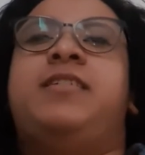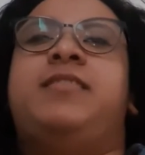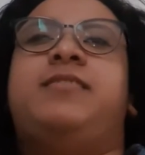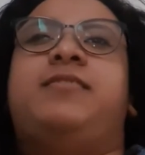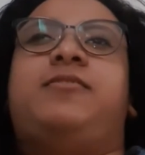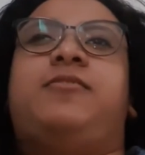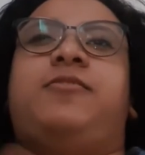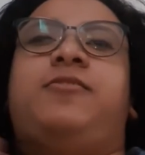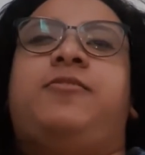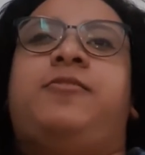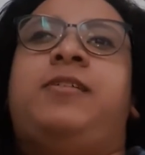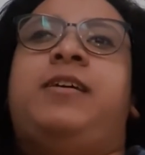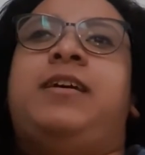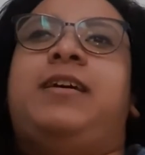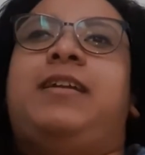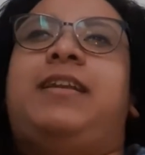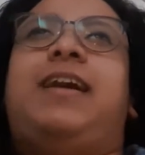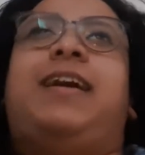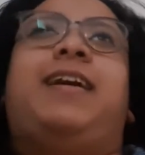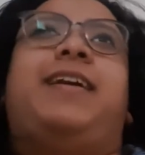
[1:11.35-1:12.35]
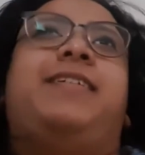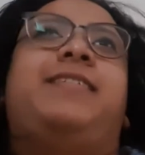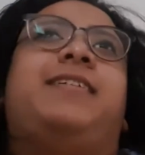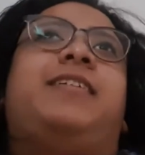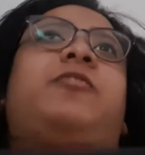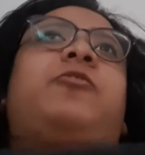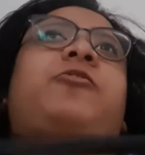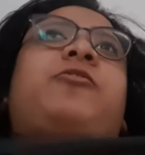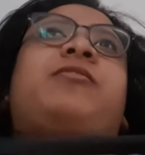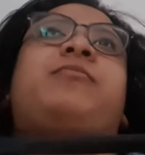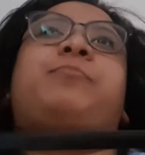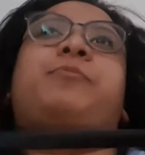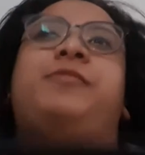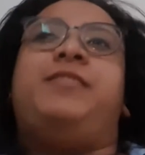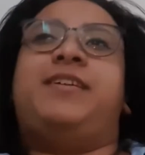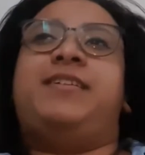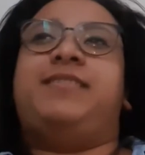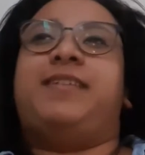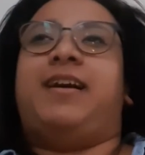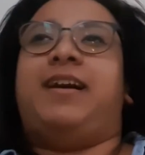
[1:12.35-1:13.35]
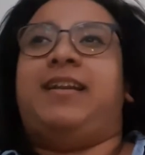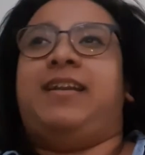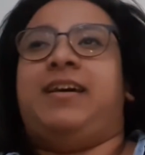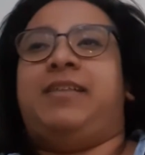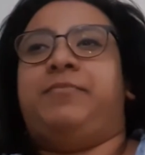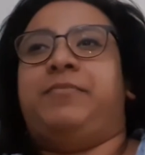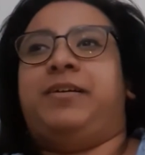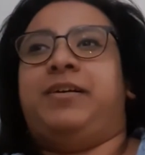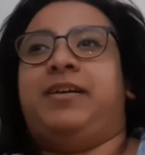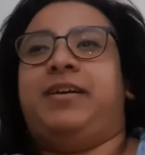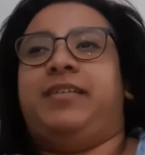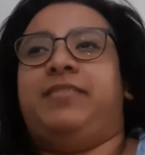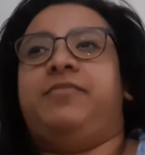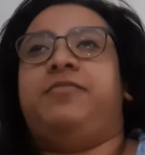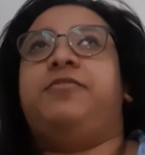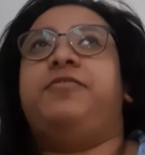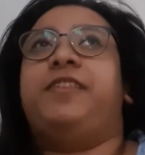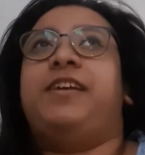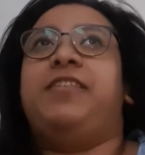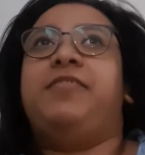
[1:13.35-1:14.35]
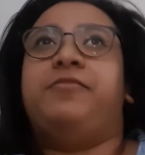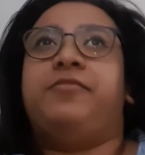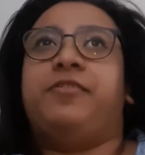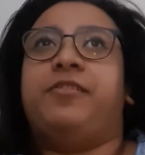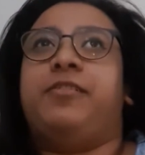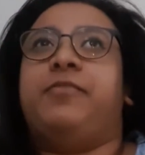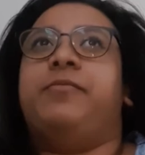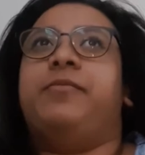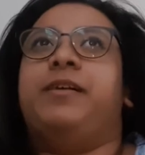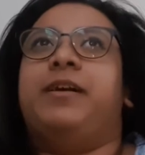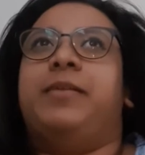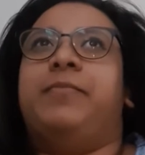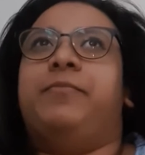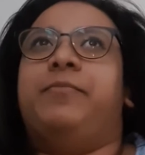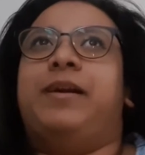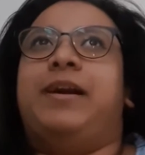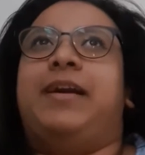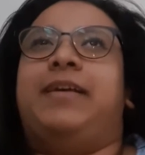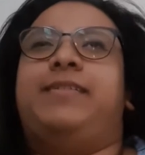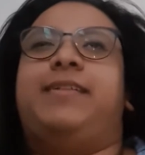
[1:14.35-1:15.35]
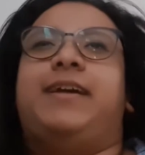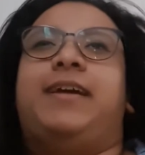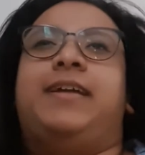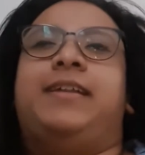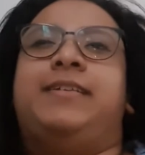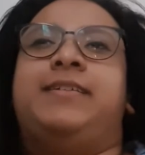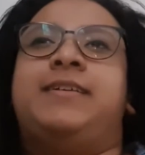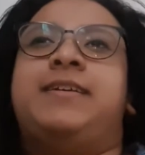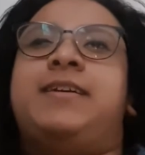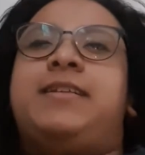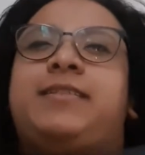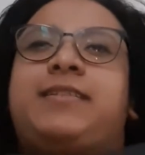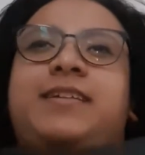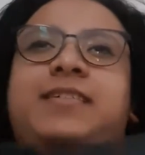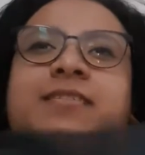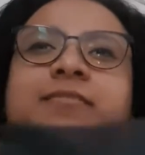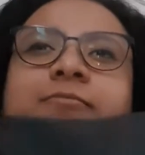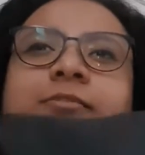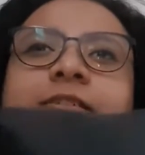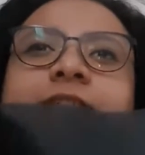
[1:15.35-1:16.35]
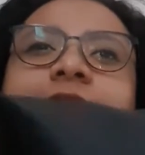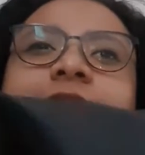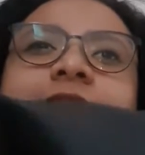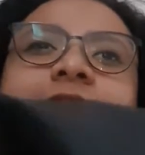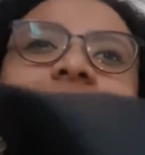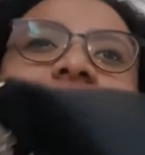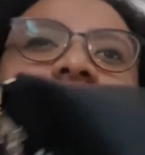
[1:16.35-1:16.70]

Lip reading: So like I said, crossbodies are like my favorite bags, and this one,